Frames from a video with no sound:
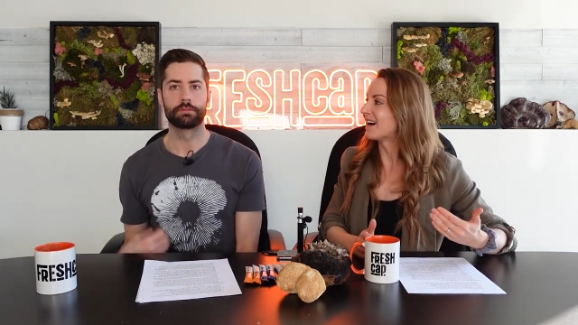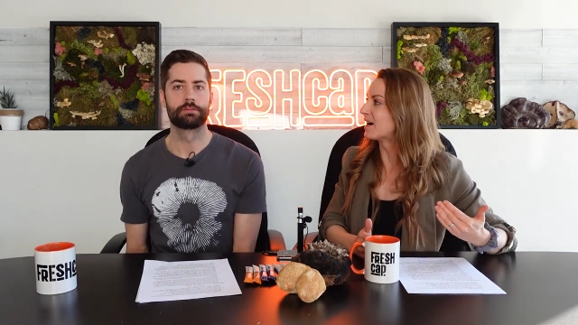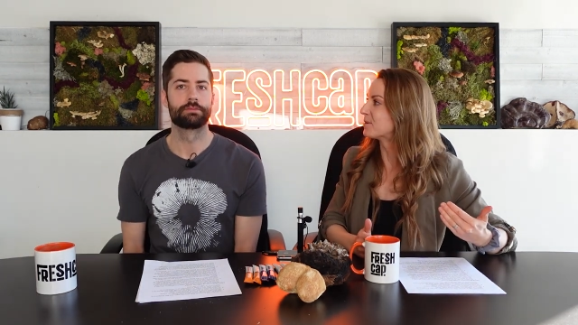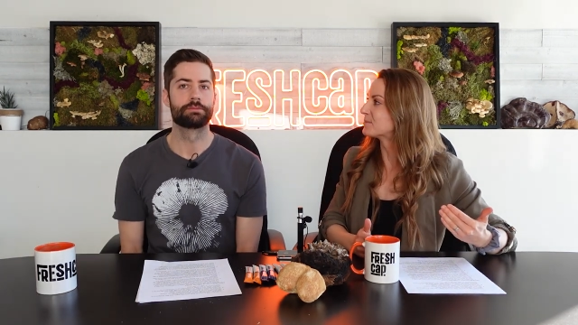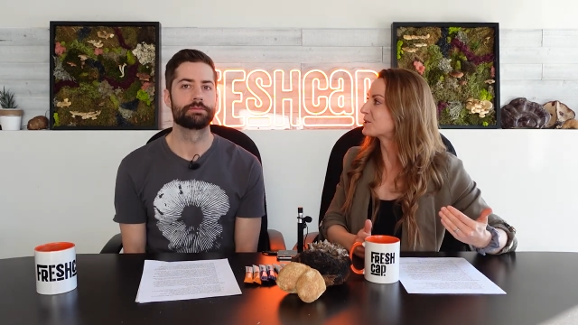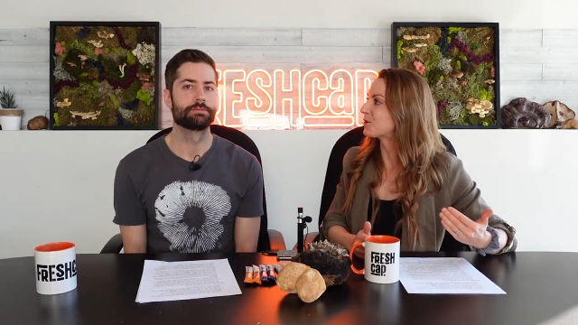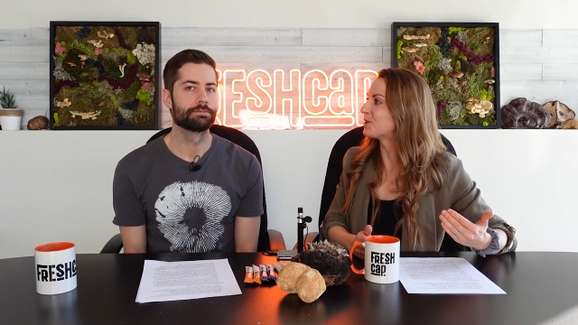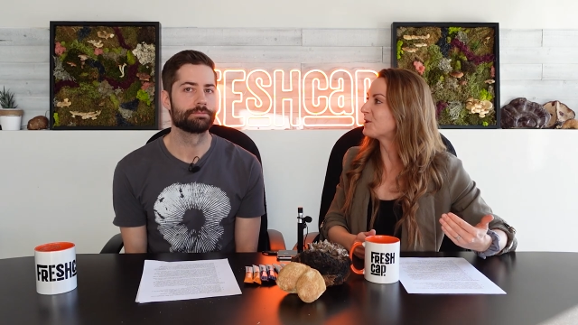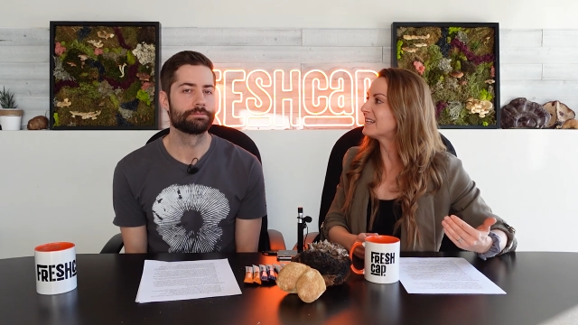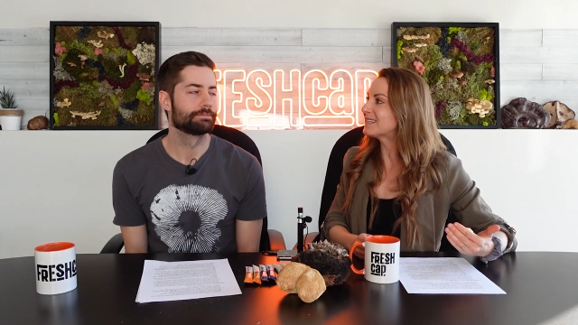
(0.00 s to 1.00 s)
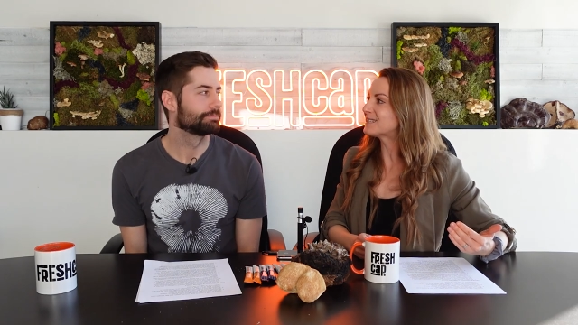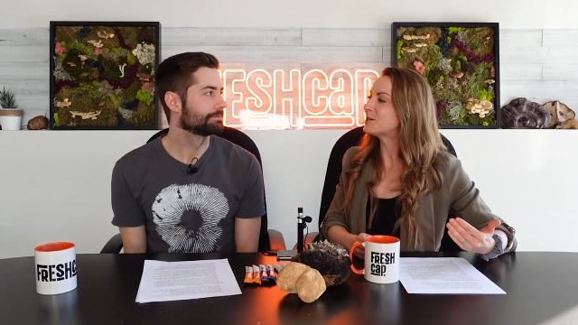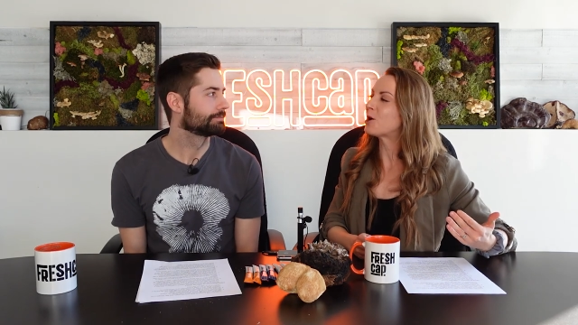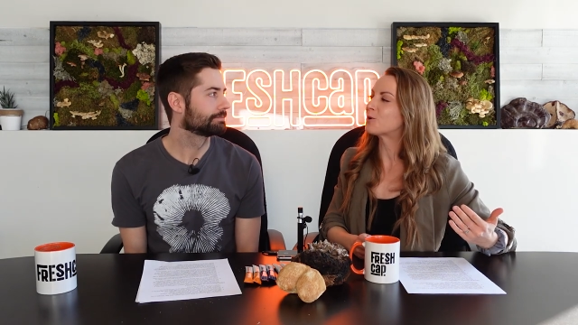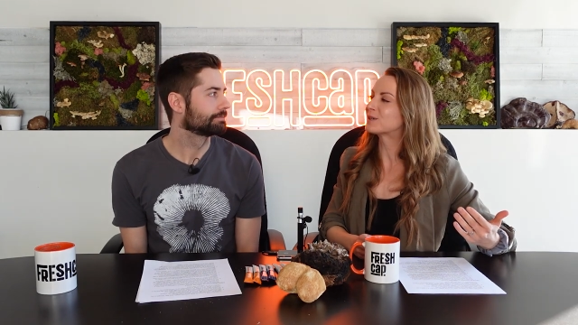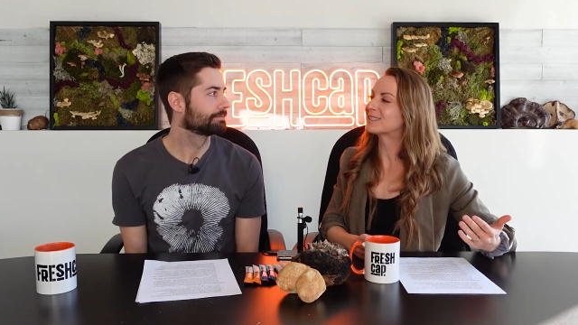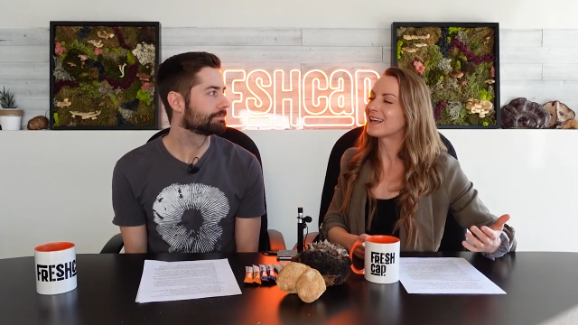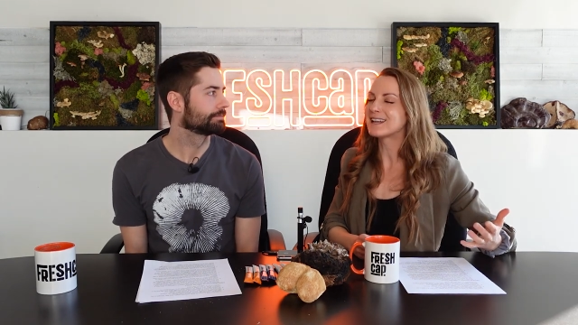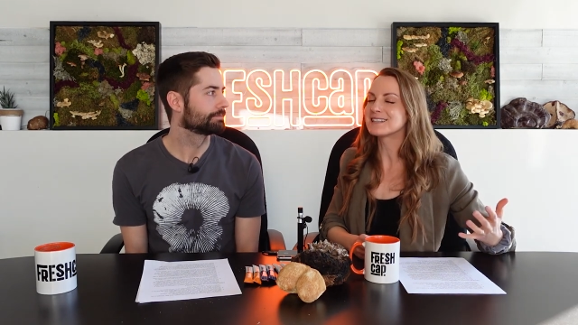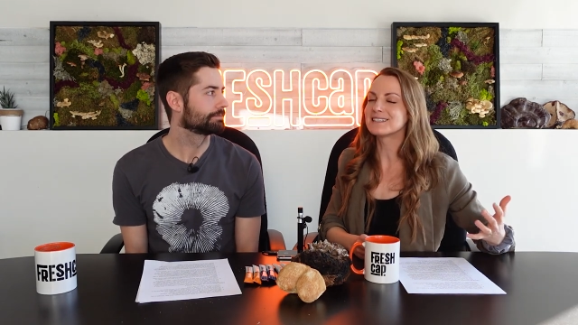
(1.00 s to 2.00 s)
Speaker 1: Um, so there is no
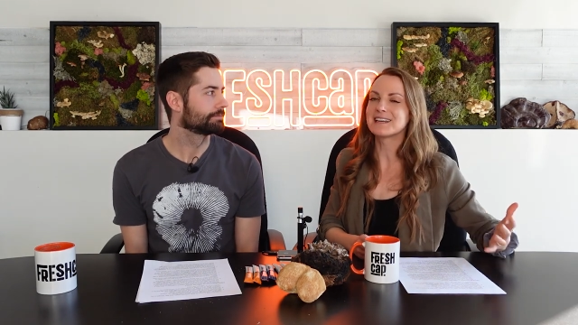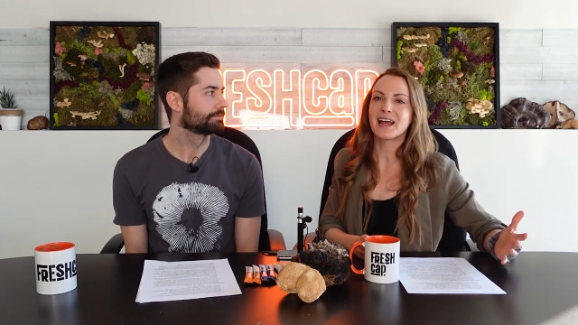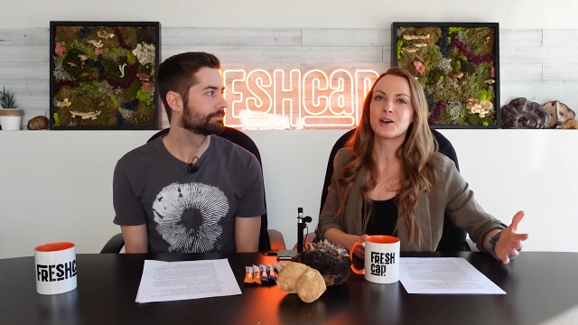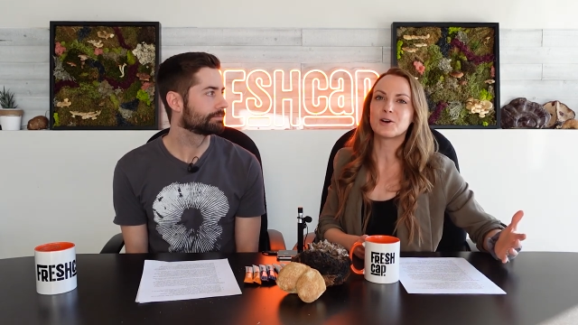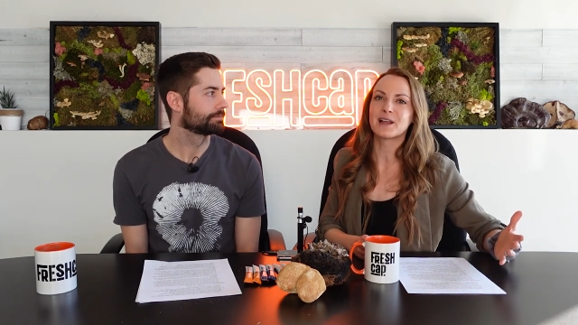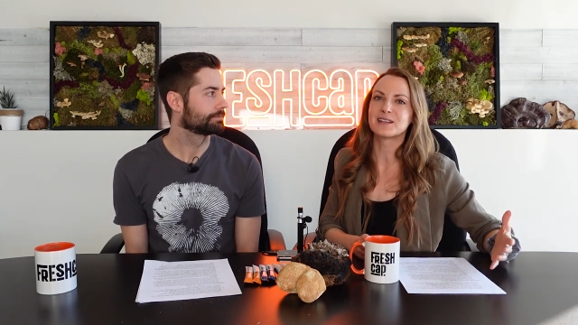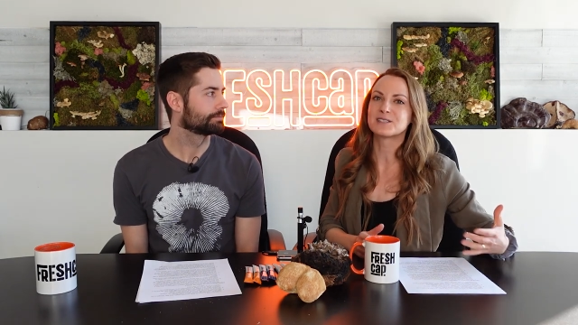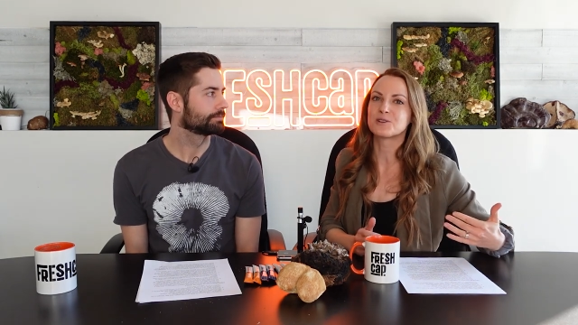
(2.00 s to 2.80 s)
set standard as